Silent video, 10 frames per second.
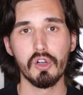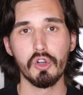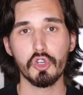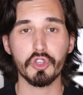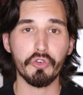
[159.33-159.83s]

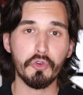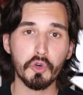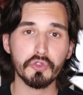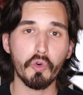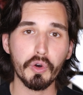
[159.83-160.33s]
So the
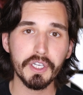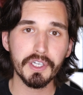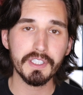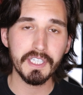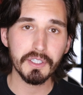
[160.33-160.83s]
first 4
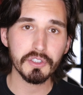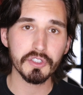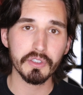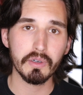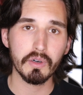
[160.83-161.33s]

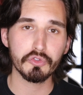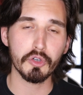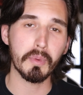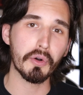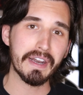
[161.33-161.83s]
years,
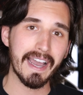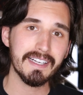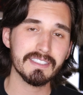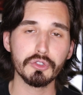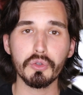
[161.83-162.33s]
from
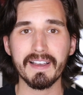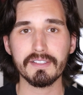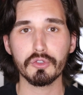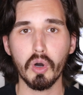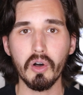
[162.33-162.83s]
2009 till
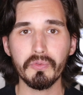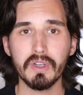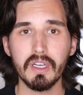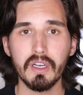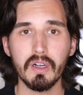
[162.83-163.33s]
2012,
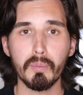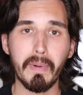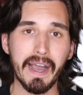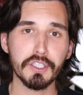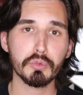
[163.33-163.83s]

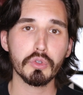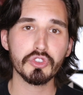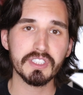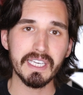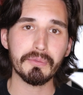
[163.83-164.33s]
miners would
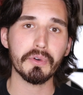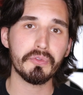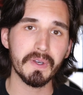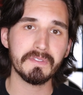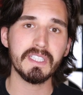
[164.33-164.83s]
receive
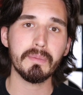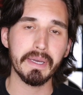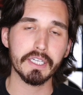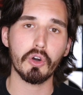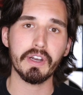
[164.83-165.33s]
50
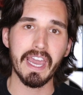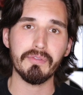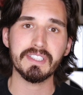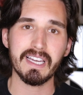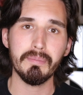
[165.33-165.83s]
Bitcoin
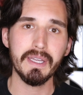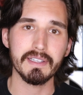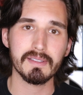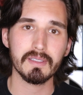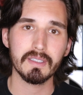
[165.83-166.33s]
every 10
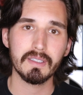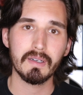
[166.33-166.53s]
minutes.